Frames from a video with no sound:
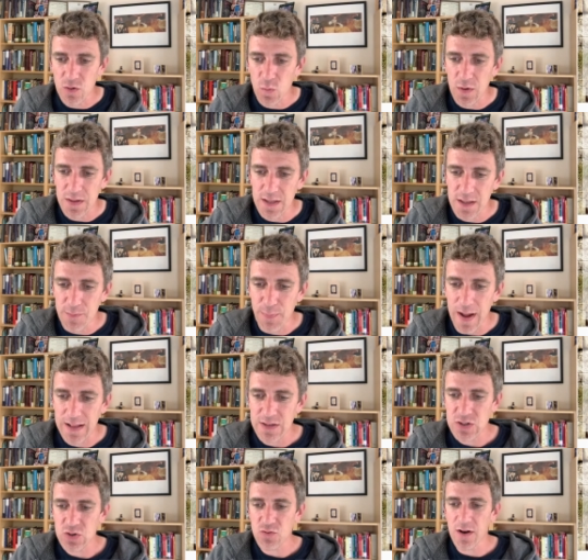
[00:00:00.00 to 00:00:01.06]
within the
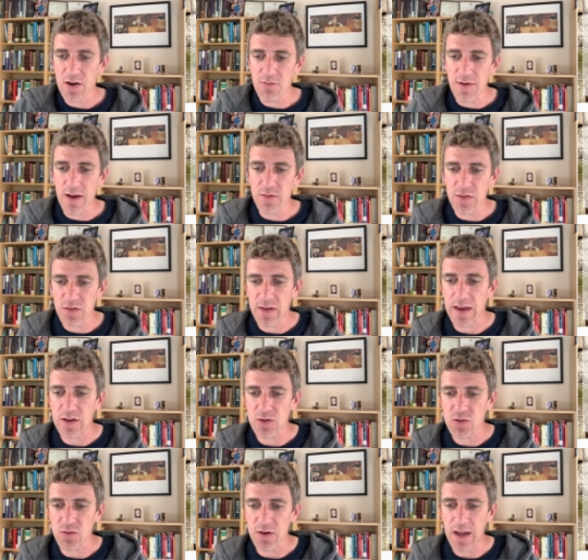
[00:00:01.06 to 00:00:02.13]
balustrade around the
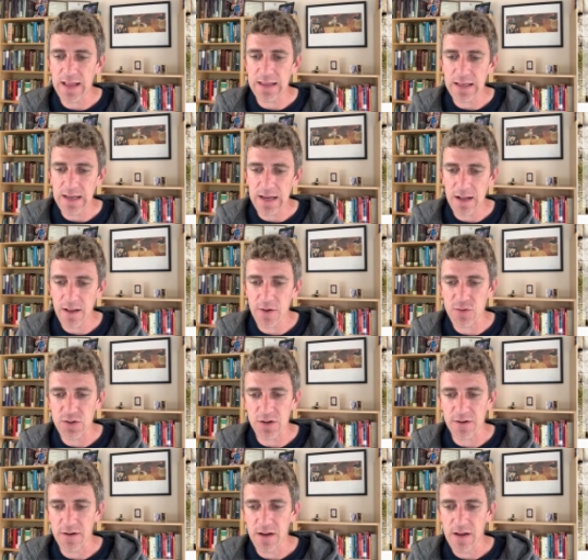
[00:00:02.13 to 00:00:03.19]
sanctuary and the
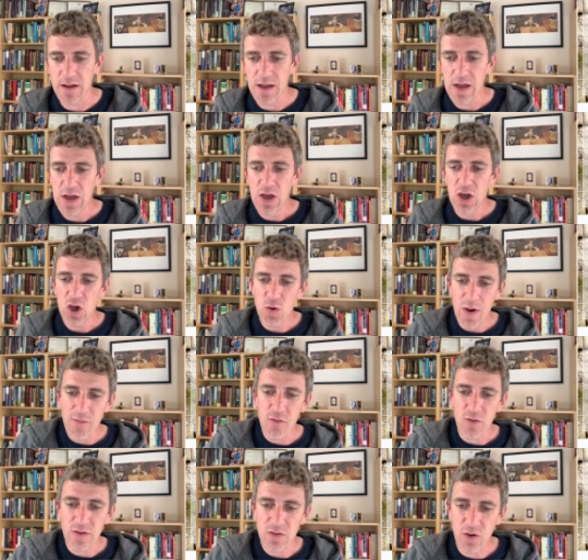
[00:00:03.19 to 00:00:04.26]
enclosure.
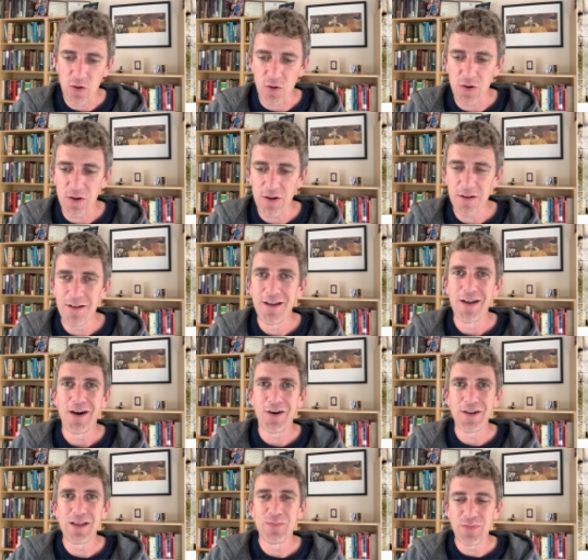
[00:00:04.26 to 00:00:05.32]
Whoever is caught,
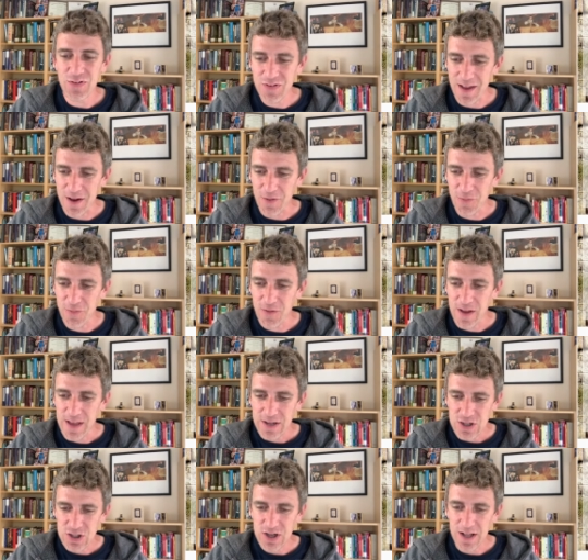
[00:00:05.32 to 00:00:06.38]
on himself
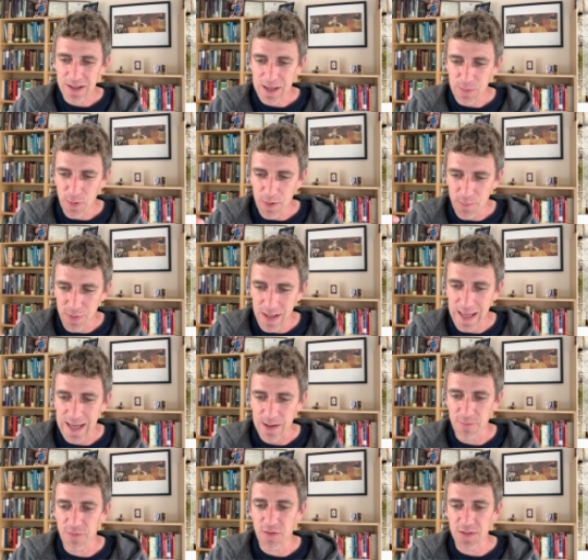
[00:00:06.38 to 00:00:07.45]
shall he put
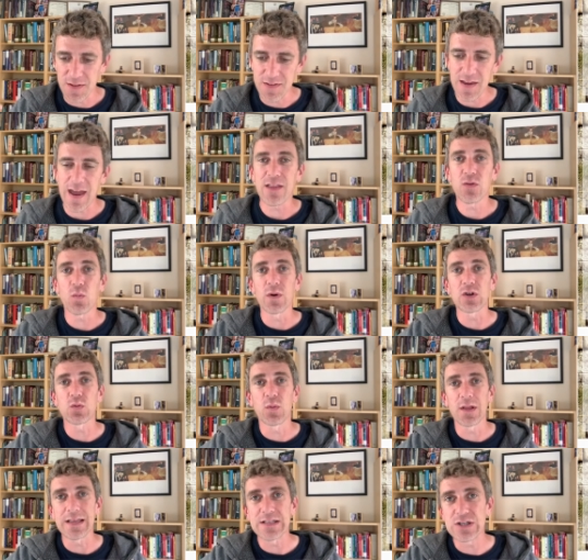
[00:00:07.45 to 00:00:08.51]
blame for the death which
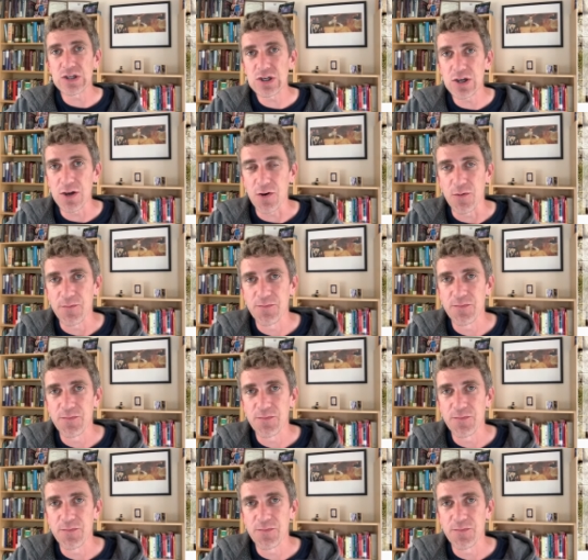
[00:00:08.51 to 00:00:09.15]
will ensue."